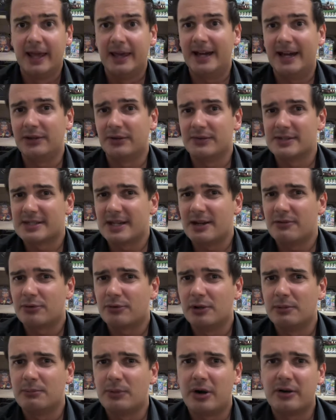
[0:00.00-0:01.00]
and on
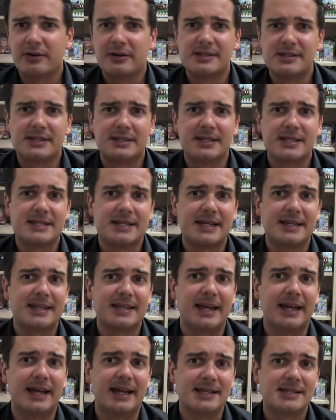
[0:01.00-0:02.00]
several markets this set
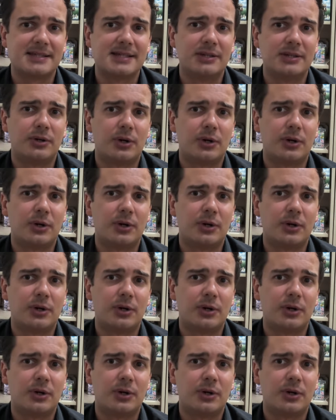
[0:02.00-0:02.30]
has seen